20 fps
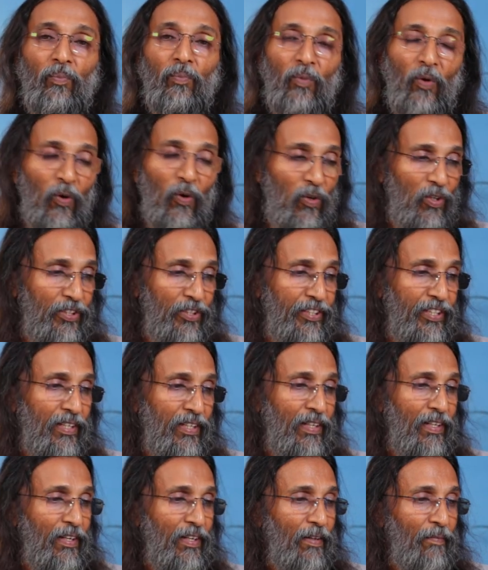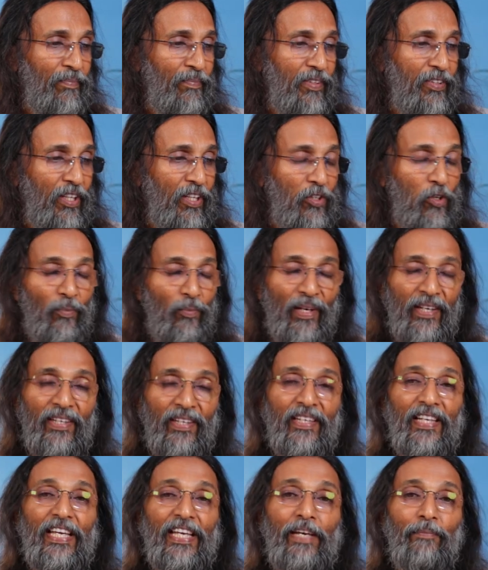mold, the
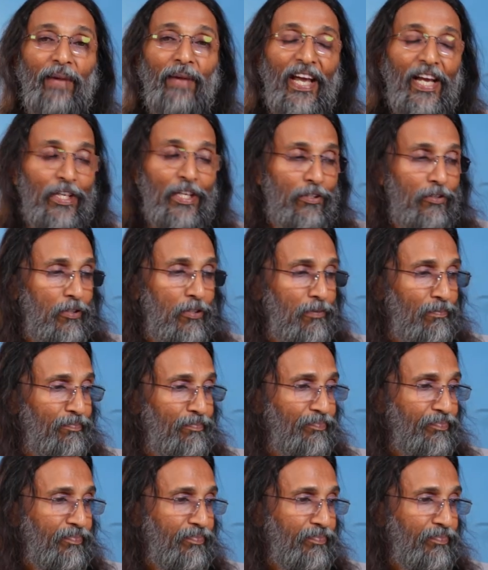human image.